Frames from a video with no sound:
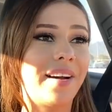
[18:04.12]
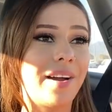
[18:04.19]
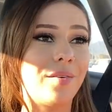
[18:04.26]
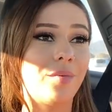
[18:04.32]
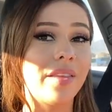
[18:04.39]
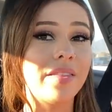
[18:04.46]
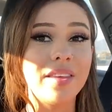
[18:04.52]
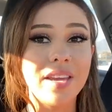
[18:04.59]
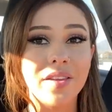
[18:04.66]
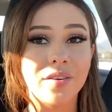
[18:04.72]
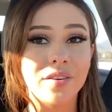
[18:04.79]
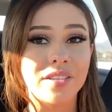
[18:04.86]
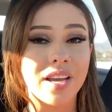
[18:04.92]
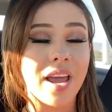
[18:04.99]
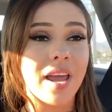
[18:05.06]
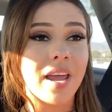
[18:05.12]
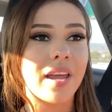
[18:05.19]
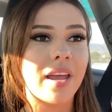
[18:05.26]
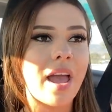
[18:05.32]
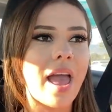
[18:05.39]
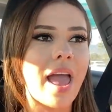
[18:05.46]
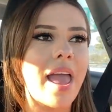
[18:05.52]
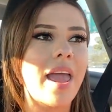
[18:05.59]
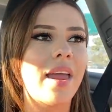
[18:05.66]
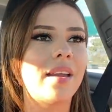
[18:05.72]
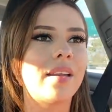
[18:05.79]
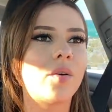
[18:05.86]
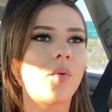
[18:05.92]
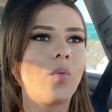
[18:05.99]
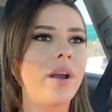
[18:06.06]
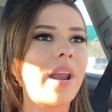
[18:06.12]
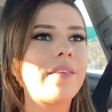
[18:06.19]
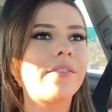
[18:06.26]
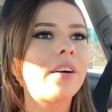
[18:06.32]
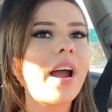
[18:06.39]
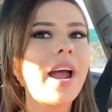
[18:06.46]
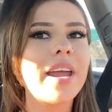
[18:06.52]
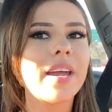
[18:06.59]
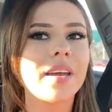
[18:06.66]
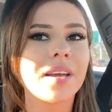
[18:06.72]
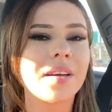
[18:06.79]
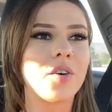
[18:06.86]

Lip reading: I went the other day, and whenever I